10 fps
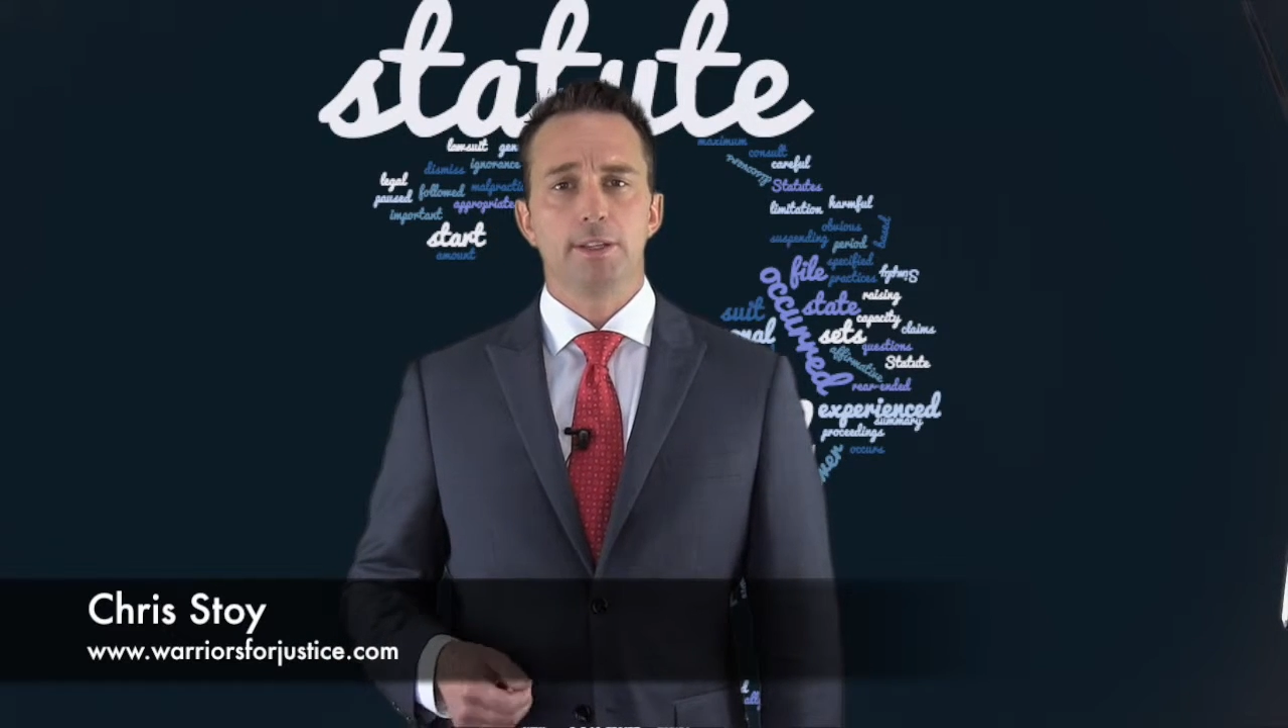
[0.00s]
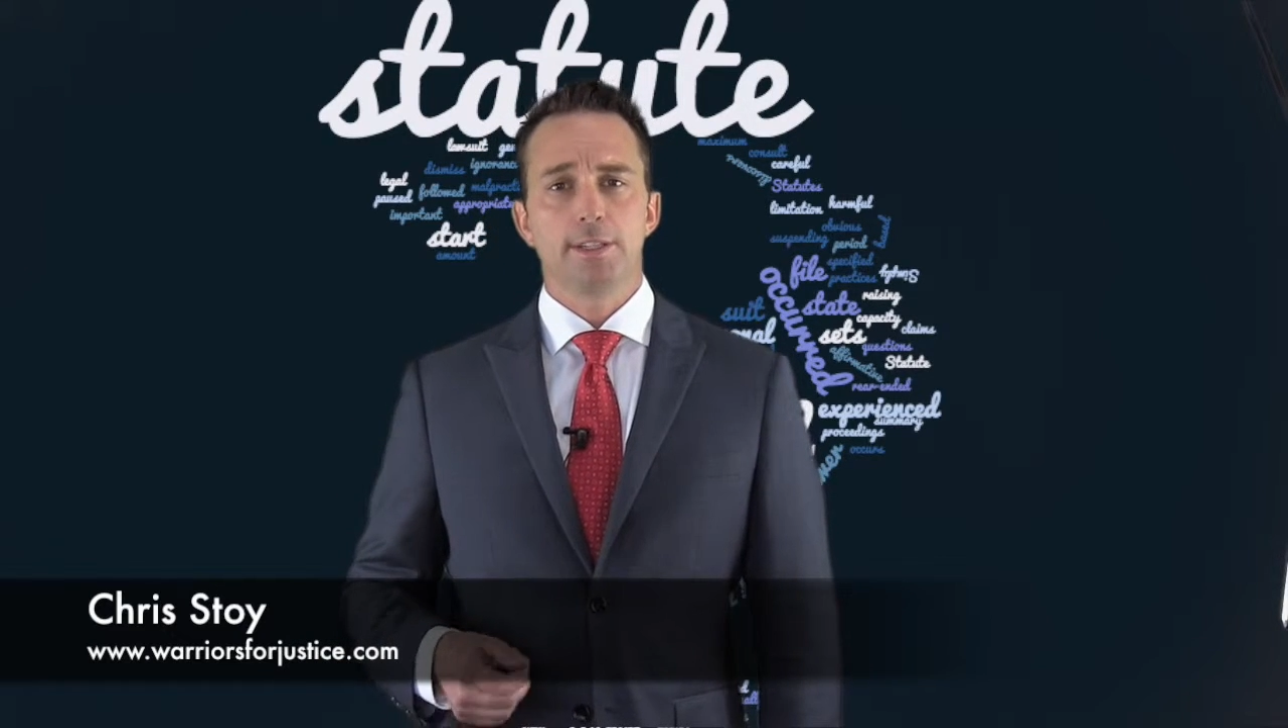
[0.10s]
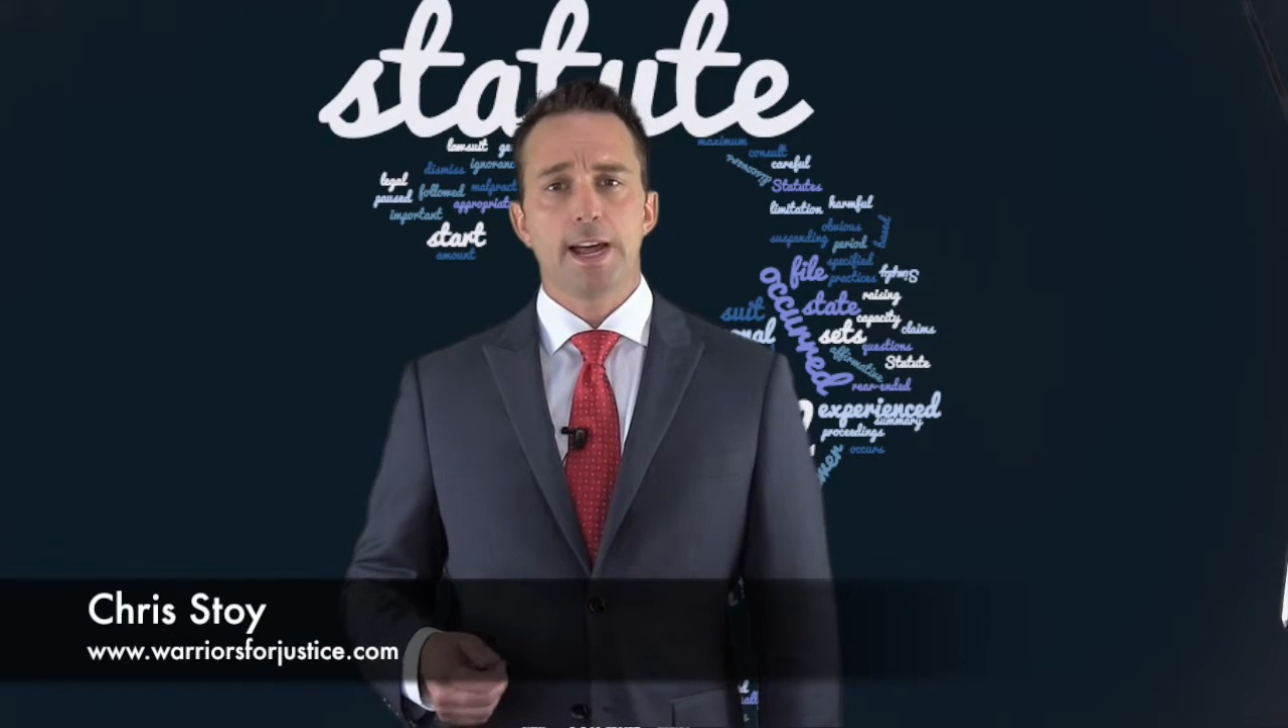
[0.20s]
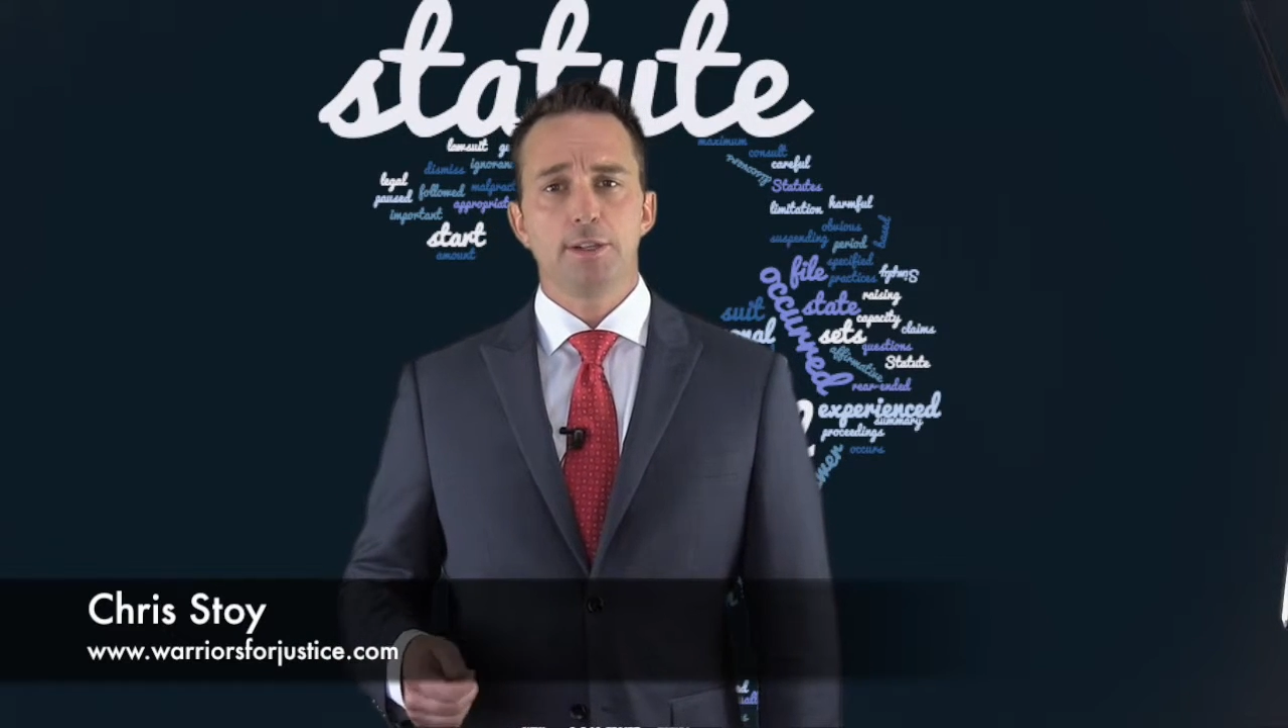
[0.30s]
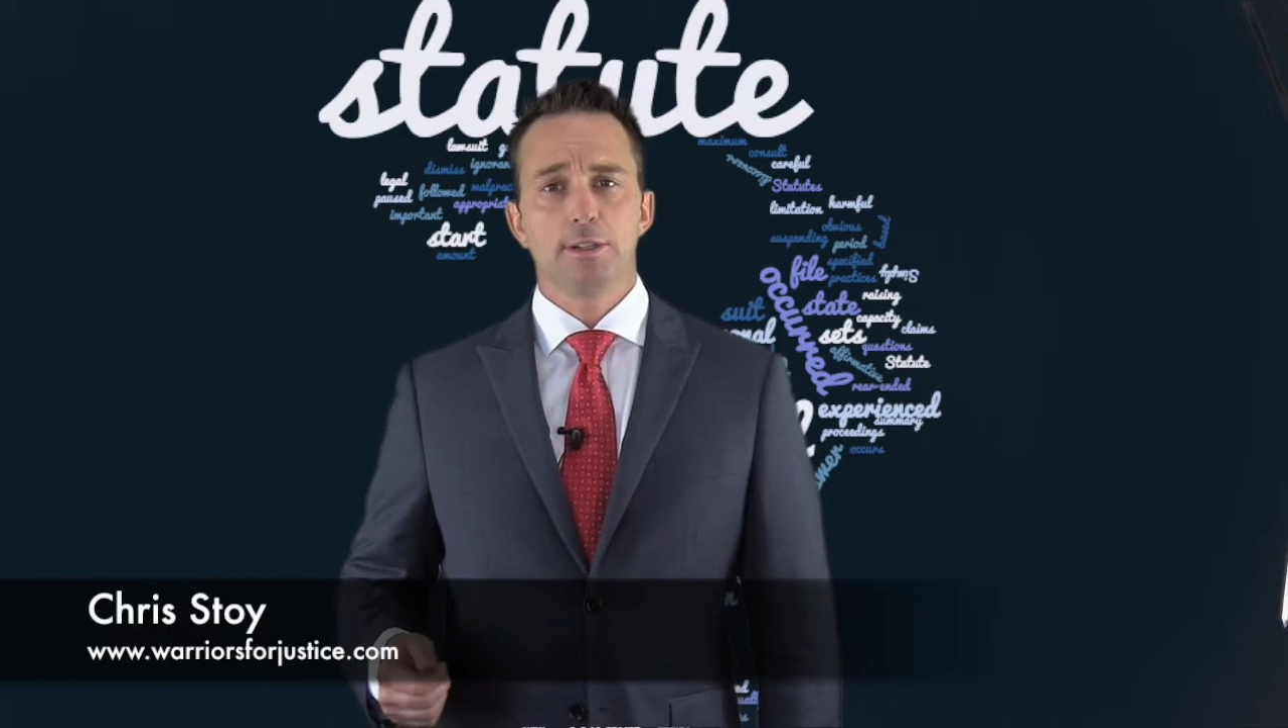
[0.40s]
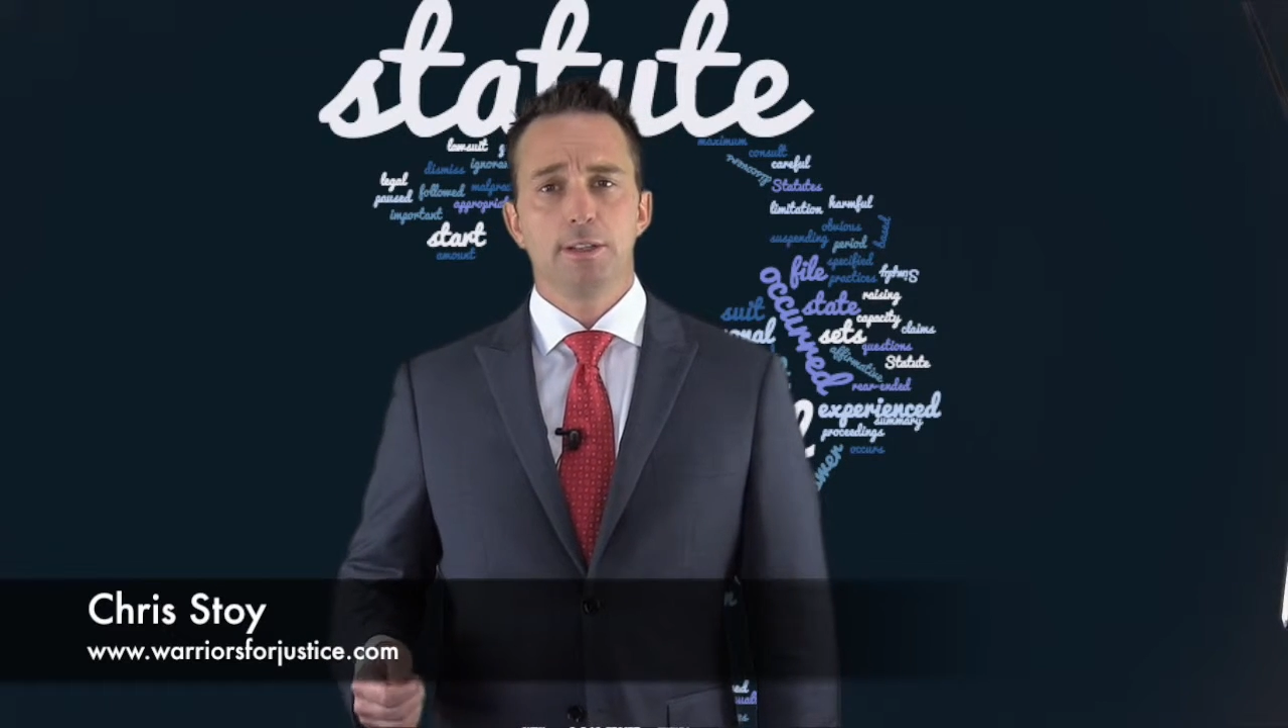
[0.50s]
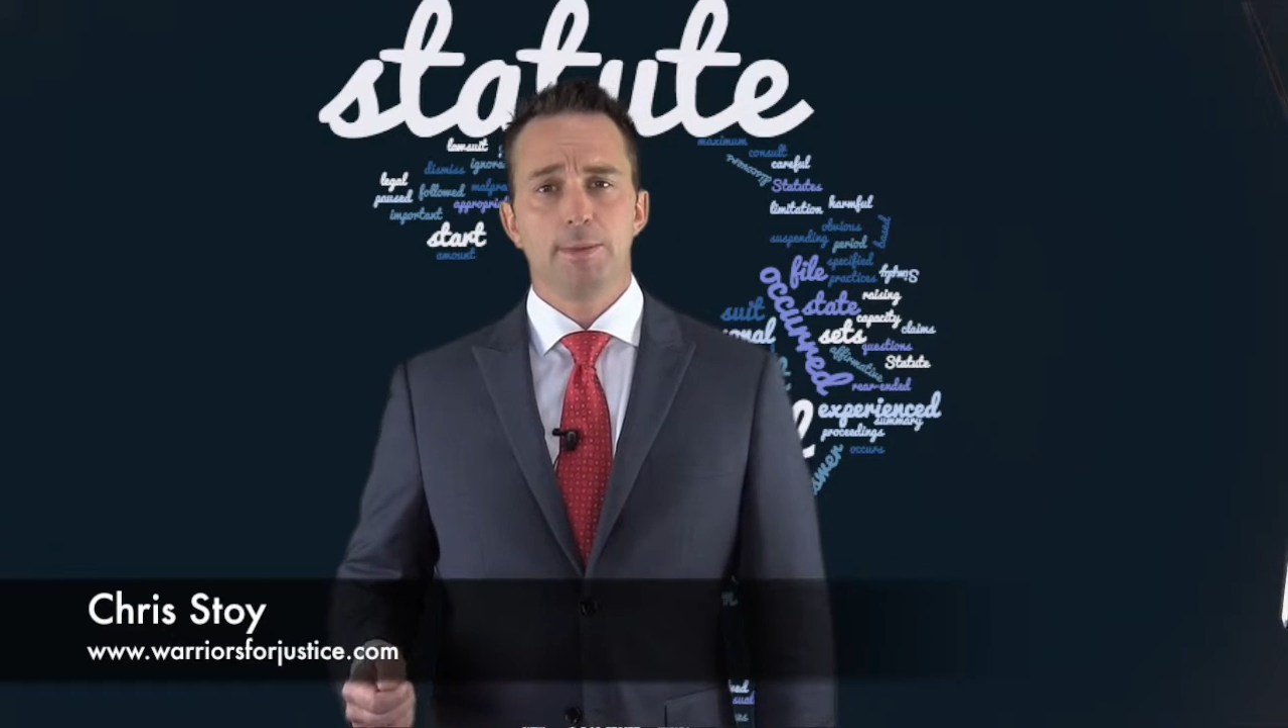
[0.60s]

the Statute of